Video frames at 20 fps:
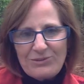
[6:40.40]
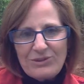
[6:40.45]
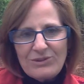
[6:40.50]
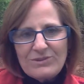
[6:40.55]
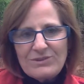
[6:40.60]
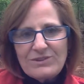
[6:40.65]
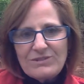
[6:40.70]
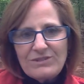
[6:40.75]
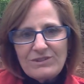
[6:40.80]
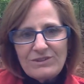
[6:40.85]

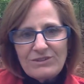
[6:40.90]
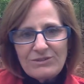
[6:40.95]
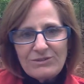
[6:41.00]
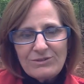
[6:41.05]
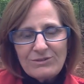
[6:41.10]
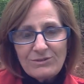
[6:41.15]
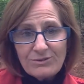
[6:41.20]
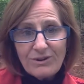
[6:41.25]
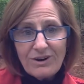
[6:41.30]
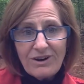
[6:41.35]
those of you
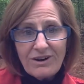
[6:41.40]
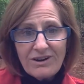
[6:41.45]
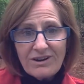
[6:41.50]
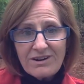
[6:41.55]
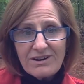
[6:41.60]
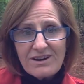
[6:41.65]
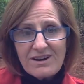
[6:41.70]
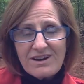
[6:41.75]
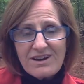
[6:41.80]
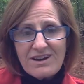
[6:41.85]
who
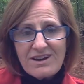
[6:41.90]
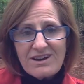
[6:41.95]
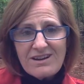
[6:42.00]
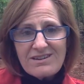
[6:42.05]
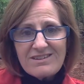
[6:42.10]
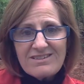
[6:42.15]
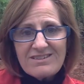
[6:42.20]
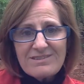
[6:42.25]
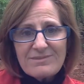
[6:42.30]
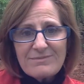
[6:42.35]
are
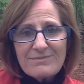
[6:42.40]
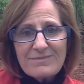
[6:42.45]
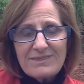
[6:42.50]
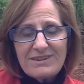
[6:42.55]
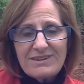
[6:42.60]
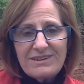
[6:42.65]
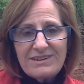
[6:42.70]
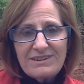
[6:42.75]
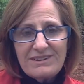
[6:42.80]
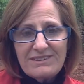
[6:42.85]

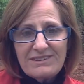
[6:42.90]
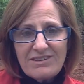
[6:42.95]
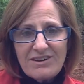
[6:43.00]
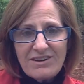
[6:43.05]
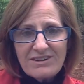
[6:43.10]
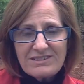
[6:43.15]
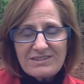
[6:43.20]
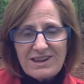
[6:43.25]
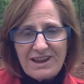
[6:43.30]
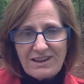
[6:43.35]
in
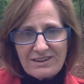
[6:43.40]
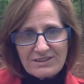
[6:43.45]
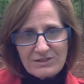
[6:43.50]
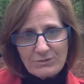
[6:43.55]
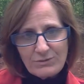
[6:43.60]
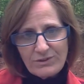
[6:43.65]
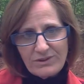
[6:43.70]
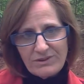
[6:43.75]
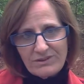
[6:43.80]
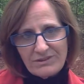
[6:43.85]
contact
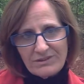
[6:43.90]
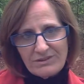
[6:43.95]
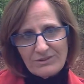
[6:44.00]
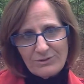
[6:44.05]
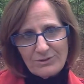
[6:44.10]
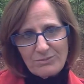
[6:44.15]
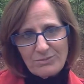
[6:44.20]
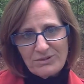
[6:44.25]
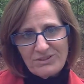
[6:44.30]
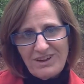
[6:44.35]
with
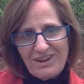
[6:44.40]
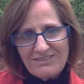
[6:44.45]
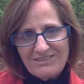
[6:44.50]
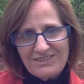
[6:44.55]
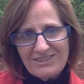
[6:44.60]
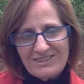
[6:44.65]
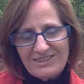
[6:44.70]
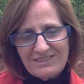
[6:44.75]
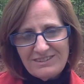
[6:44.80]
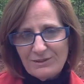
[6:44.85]
your
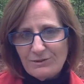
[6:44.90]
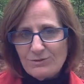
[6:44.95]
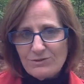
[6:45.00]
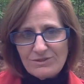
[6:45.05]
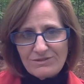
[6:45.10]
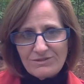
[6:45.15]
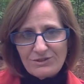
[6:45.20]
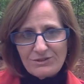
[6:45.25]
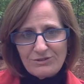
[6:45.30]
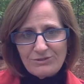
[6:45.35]
beloved, and those
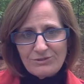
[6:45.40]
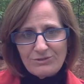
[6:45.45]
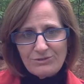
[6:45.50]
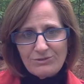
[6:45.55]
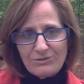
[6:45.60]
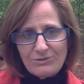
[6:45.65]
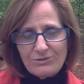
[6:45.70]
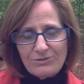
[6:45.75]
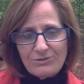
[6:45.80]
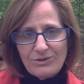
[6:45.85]
of you
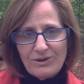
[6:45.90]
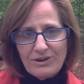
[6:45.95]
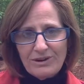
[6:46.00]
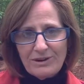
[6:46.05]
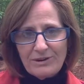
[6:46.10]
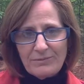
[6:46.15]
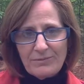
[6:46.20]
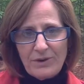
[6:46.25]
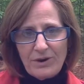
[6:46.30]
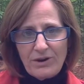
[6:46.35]
who
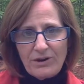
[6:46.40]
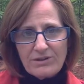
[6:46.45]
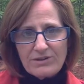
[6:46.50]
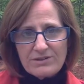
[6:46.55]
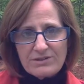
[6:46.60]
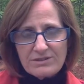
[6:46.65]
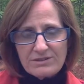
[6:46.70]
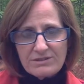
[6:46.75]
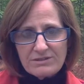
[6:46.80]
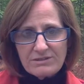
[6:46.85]
are
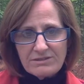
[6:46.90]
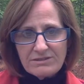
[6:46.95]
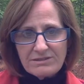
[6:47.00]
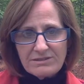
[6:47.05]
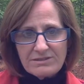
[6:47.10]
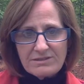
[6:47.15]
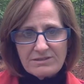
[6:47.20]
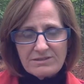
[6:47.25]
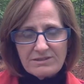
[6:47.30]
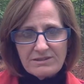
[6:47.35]
still
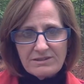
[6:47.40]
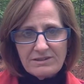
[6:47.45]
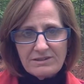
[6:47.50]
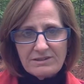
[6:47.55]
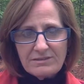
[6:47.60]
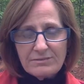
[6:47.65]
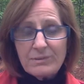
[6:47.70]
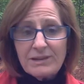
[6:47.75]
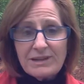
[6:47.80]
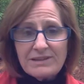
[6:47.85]
in
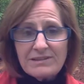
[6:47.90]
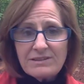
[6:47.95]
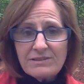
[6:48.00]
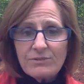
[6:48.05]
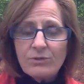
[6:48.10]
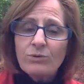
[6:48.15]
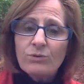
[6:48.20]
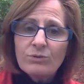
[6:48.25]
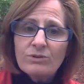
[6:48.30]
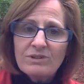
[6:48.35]
a place of
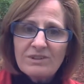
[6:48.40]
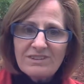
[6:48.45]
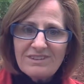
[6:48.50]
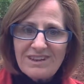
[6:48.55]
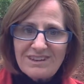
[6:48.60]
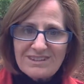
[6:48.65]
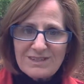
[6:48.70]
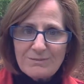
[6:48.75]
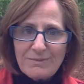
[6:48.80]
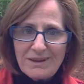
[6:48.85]
holding
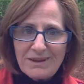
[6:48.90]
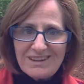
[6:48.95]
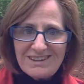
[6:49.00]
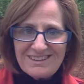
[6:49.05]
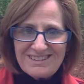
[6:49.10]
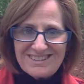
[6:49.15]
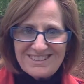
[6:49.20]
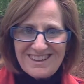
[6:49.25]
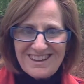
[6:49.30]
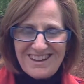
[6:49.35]
that
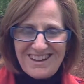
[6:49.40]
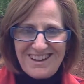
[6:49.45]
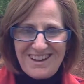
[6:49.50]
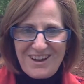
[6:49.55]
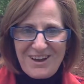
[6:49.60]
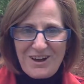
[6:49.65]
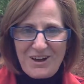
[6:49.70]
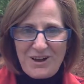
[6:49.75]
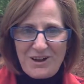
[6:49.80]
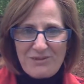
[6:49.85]
space
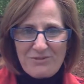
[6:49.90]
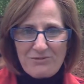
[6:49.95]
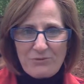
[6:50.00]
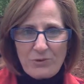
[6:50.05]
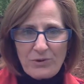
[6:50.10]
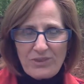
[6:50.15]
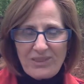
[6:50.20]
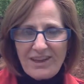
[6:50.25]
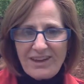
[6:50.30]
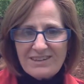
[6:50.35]

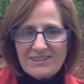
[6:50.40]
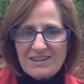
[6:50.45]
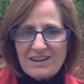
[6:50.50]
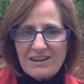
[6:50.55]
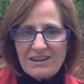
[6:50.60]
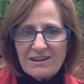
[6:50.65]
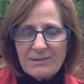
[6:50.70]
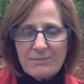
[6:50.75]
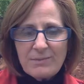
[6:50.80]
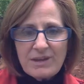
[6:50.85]
for that
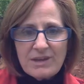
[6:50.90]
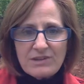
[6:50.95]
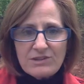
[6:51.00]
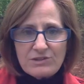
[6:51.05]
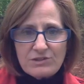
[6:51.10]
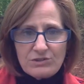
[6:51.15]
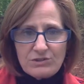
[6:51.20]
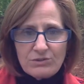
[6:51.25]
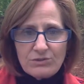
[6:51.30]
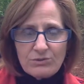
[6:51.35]
time,
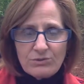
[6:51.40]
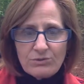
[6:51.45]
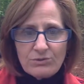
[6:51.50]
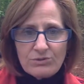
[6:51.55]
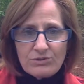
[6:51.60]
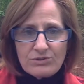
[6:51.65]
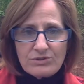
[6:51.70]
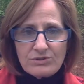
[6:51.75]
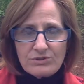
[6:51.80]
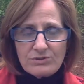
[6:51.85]
to
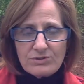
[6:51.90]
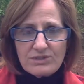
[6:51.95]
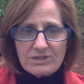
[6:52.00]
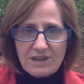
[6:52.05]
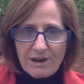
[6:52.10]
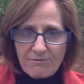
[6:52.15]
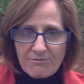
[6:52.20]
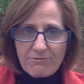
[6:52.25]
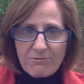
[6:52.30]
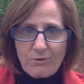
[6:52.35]

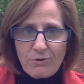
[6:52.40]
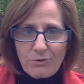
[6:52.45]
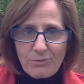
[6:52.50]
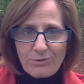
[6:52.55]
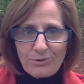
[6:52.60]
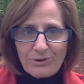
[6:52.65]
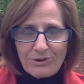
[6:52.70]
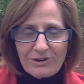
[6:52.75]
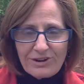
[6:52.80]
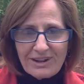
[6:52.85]
step
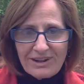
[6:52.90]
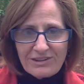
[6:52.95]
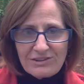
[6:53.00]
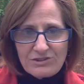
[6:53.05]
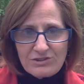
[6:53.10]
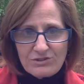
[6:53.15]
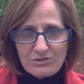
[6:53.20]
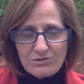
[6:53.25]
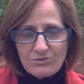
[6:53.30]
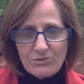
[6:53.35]
forward
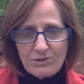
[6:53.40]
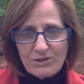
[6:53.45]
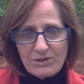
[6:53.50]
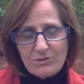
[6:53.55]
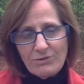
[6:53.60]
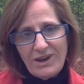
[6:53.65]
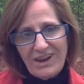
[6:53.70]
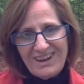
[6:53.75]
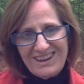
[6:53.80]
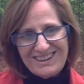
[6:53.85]
and do what
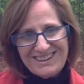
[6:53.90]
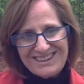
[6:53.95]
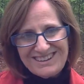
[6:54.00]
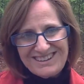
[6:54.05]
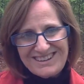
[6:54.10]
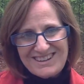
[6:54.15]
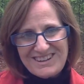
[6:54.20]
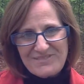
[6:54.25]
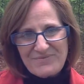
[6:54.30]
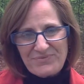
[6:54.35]
you
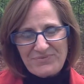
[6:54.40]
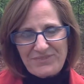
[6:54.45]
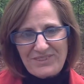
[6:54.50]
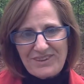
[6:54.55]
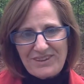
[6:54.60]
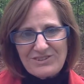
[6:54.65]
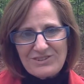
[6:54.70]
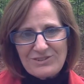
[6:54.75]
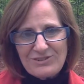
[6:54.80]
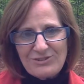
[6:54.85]
can
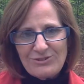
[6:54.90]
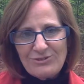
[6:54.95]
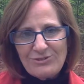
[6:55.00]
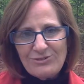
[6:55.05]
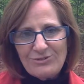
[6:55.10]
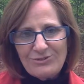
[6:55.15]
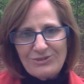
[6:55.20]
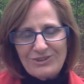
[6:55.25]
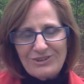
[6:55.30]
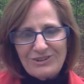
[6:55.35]

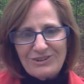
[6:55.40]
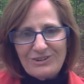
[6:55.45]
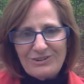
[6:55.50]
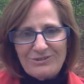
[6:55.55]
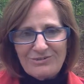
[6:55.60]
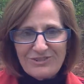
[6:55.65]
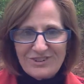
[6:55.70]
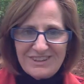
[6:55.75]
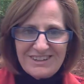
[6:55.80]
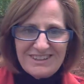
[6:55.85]
to
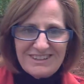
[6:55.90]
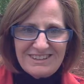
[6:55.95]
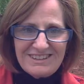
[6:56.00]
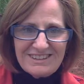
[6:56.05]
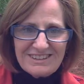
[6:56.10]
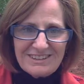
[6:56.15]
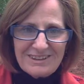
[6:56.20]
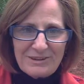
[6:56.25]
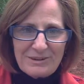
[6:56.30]
feed